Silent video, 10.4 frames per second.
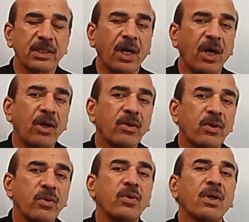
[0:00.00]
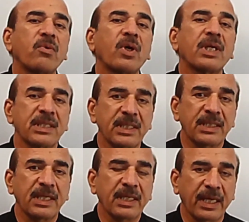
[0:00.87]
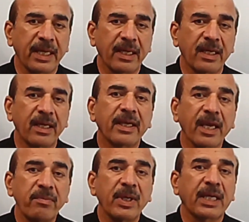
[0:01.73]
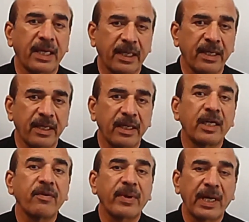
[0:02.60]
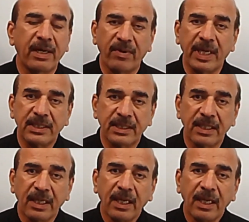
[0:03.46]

How two or more resistors can be connected in different ways.